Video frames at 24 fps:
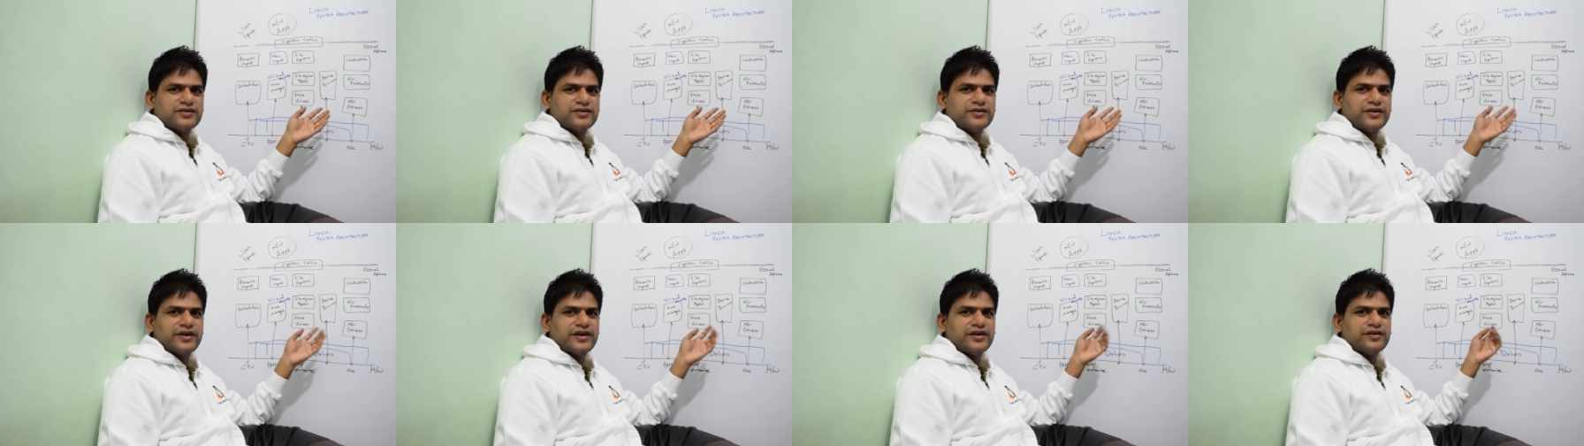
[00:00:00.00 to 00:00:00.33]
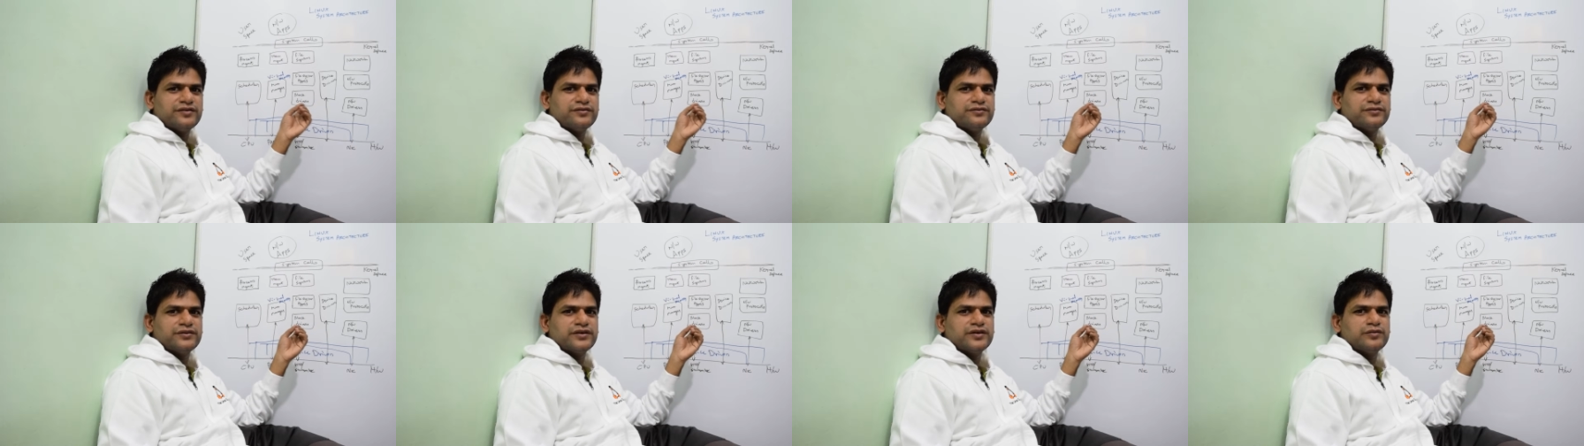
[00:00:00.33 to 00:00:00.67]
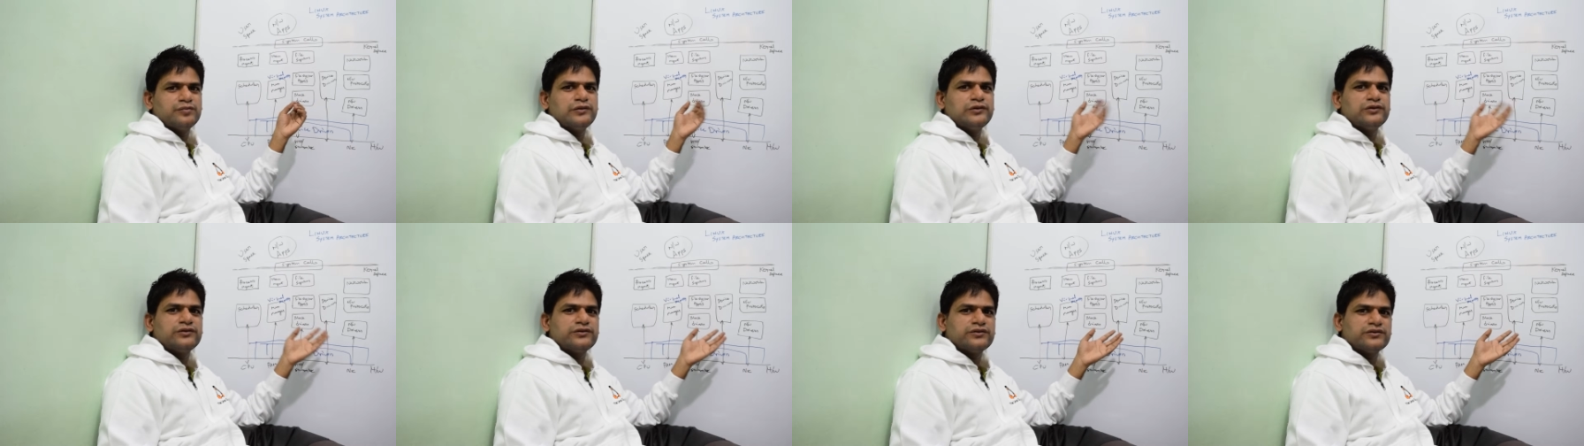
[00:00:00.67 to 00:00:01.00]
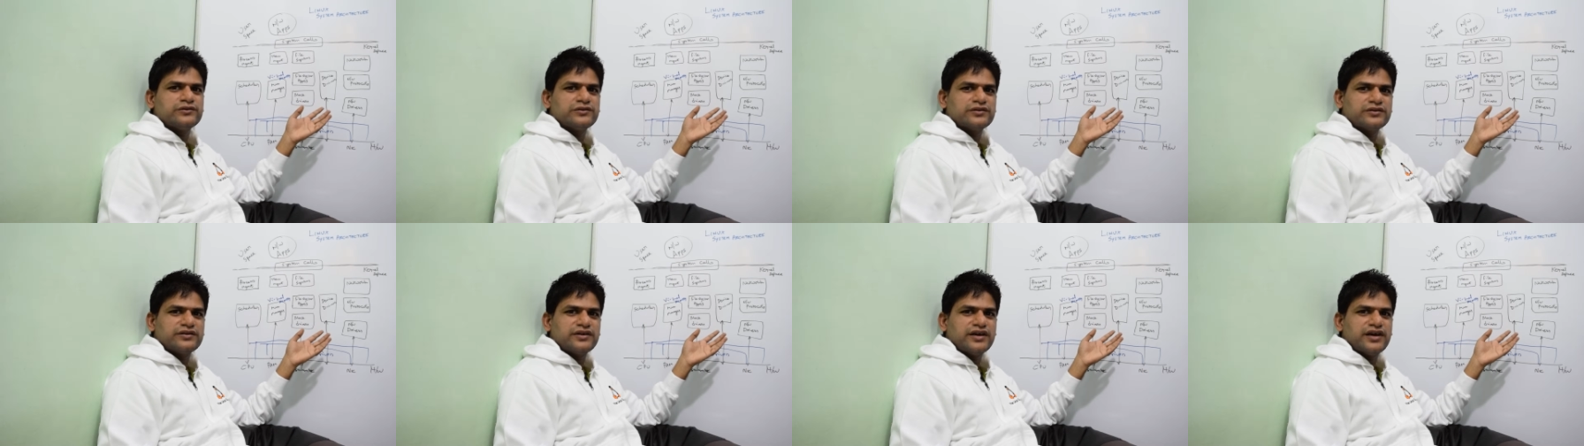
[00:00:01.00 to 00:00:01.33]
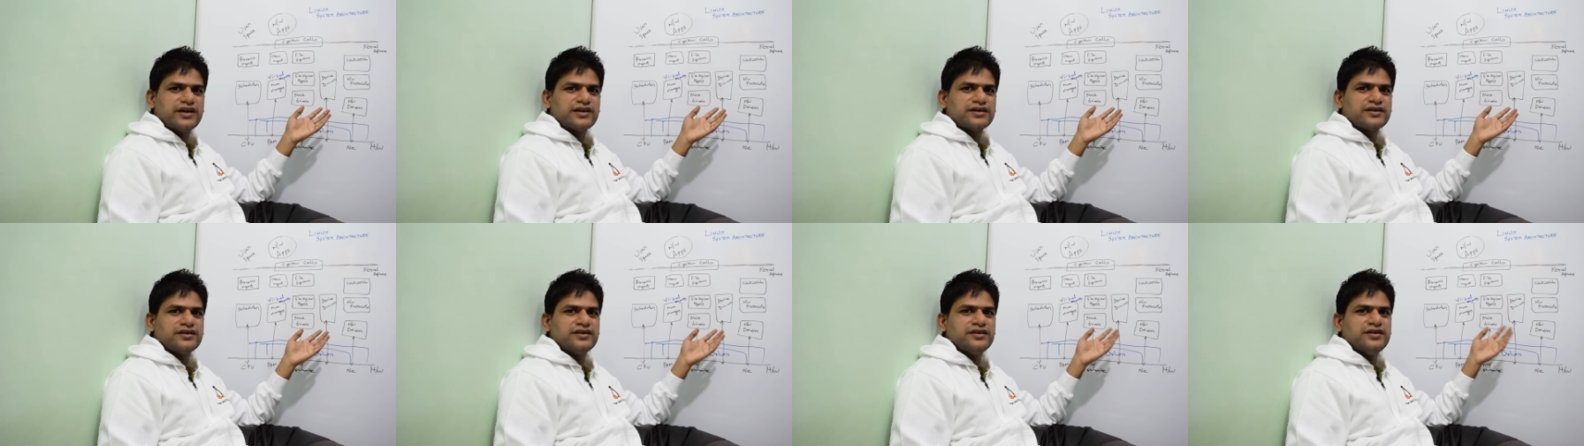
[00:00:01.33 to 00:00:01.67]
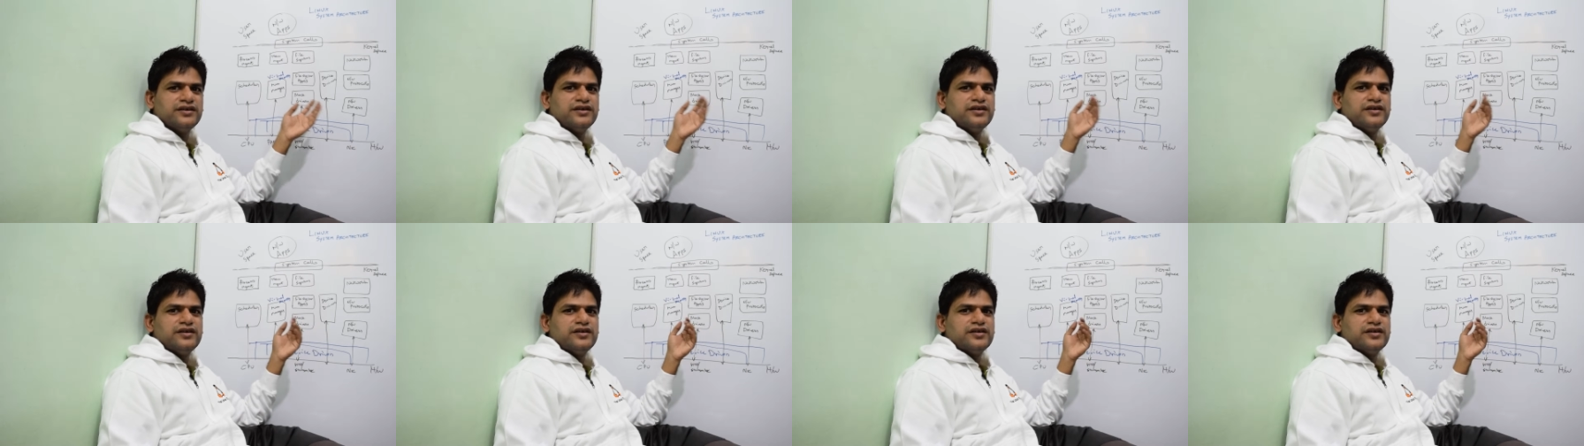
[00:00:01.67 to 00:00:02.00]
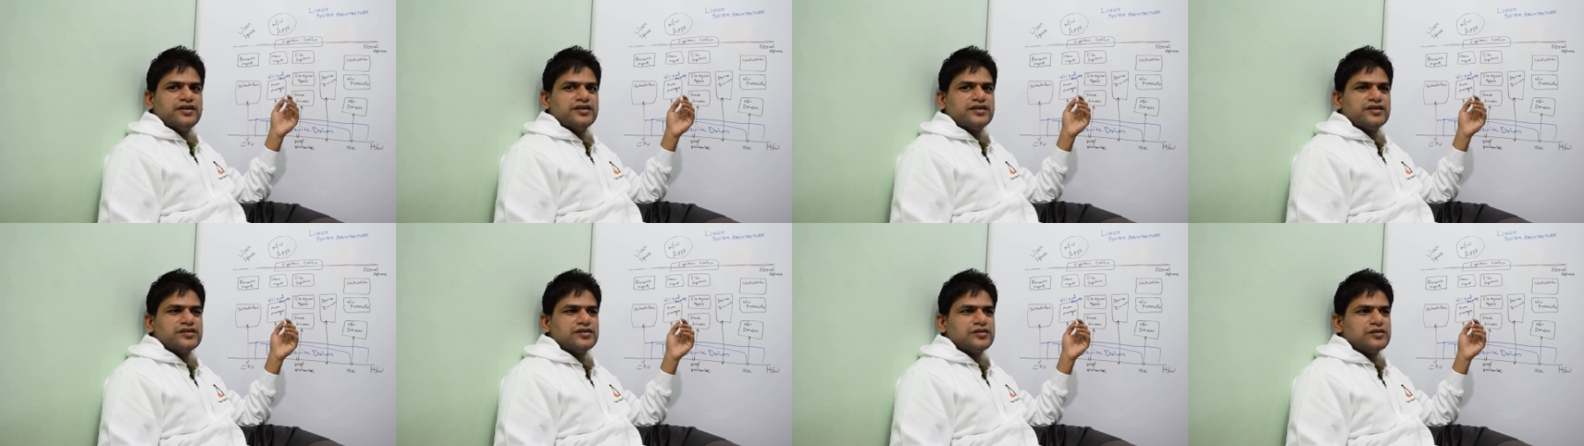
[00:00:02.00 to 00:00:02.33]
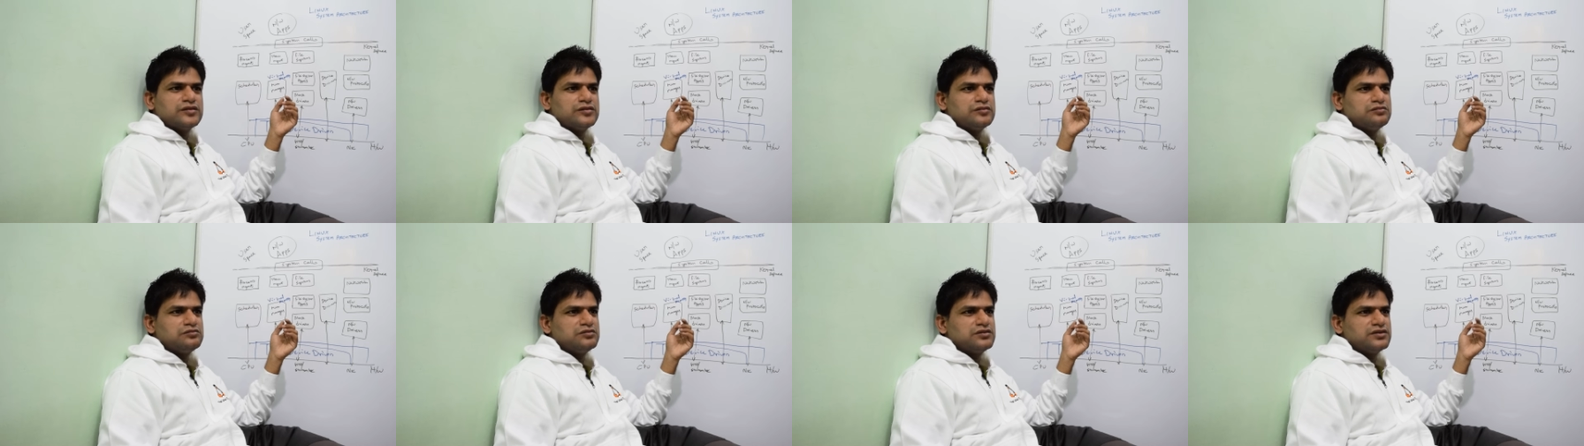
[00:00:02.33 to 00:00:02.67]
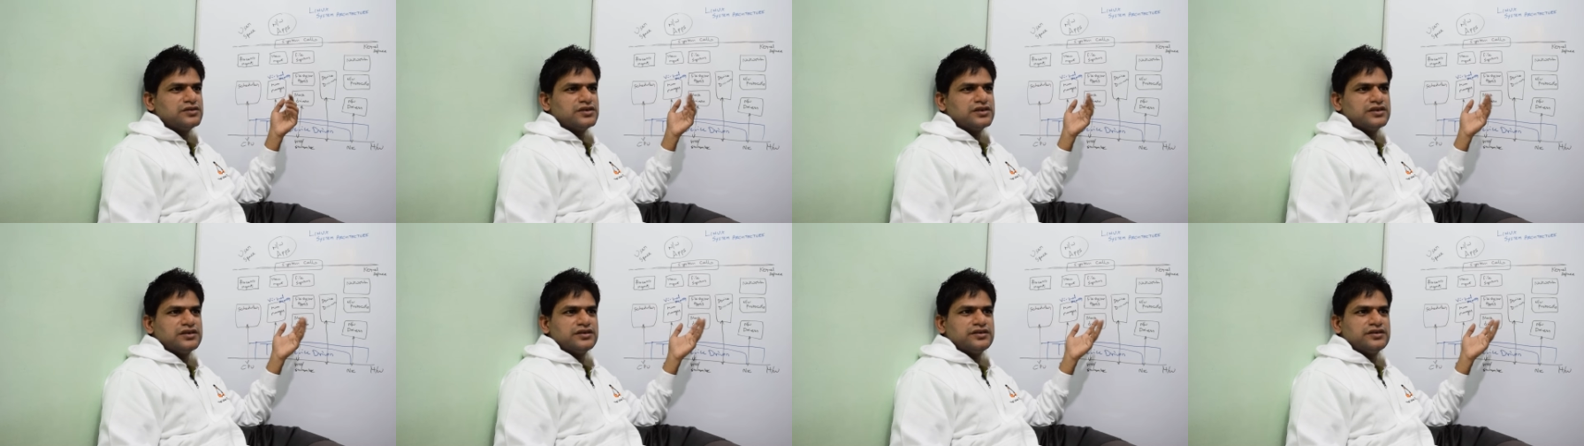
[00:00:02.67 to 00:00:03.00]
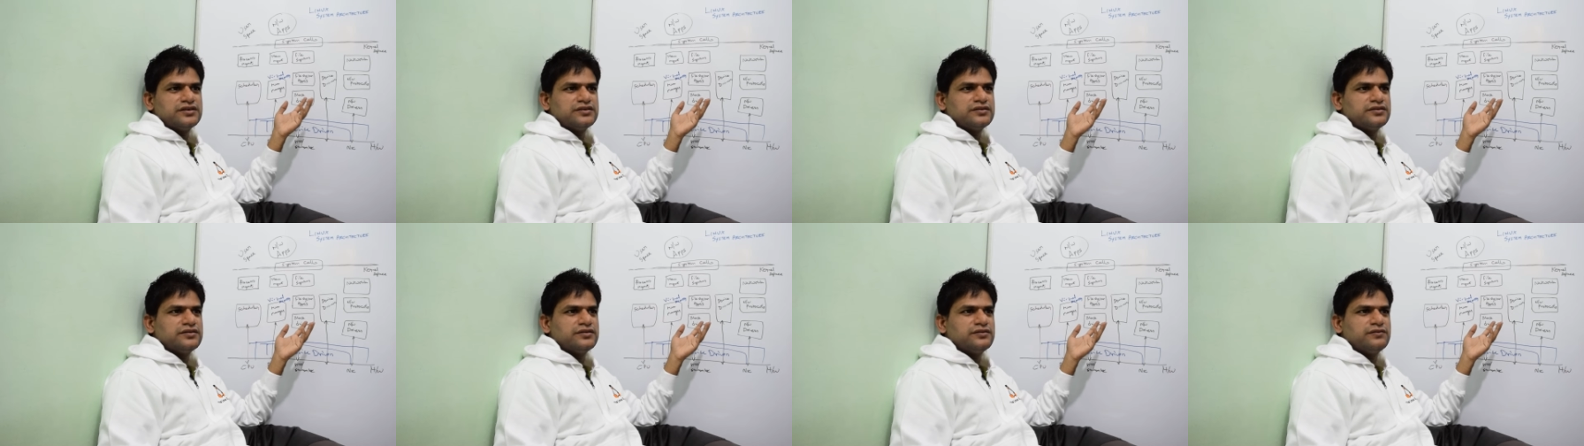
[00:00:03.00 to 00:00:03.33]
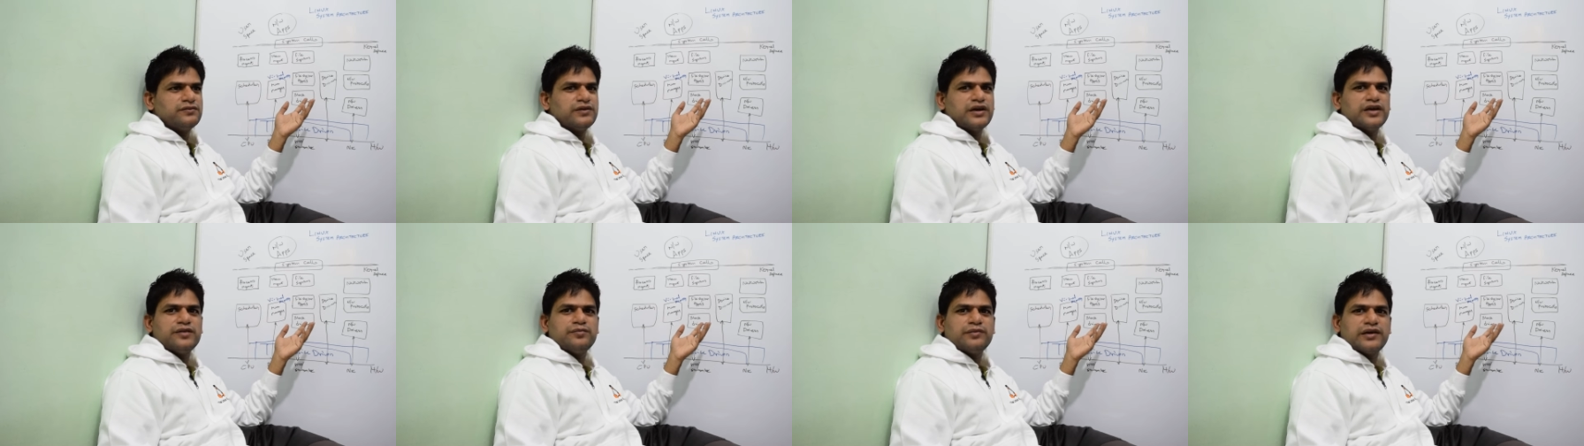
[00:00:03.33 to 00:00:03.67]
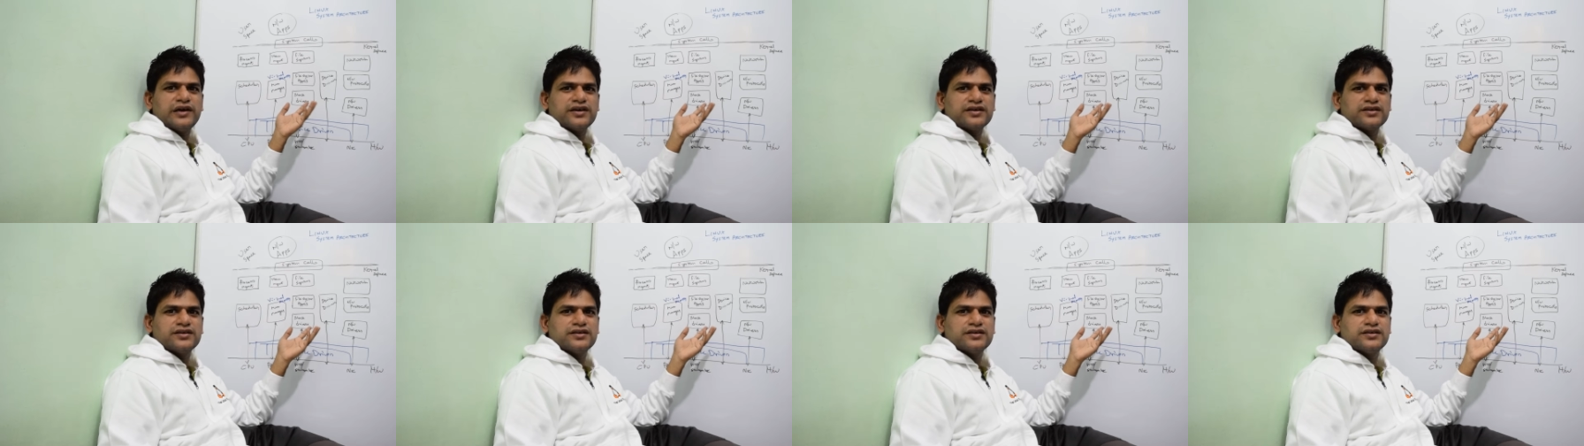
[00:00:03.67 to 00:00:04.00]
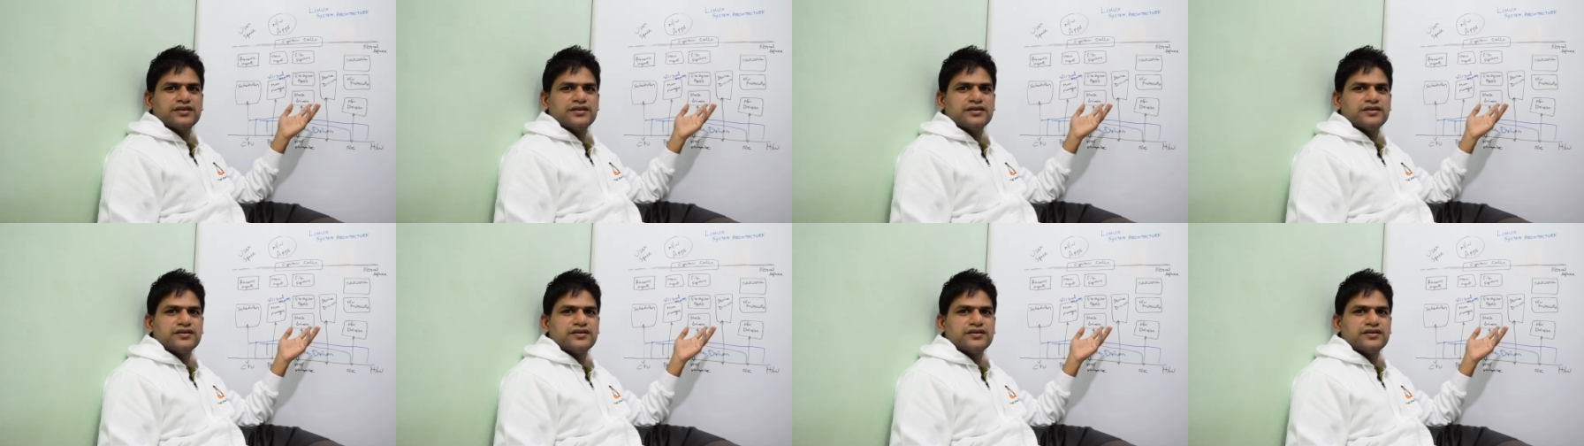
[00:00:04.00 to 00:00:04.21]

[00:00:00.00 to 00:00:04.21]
You have Bluetooth stack, WiMAX